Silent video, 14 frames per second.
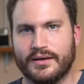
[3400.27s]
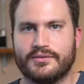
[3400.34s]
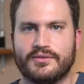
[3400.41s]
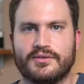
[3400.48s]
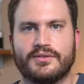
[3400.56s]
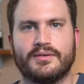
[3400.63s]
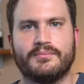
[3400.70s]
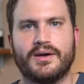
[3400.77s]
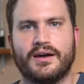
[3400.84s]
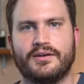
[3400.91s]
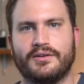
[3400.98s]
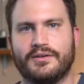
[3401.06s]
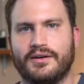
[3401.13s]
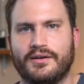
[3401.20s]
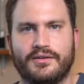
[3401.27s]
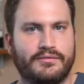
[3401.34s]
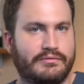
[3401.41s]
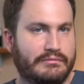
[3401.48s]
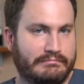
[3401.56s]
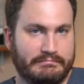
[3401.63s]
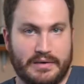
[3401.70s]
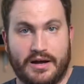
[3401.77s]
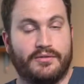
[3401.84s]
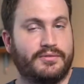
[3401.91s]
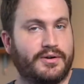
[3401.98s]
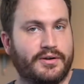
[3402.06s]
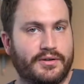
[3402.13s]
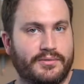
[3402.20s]
It's just a matter of how
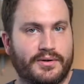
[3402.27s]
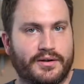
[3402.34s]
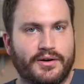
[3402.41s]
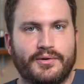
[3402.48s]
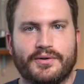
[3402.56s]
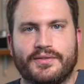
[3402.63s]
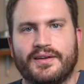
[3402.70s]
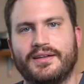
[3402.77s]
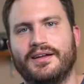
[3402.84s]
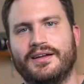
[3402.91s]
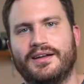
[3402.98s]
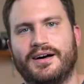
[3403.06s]
far do you want to go with it?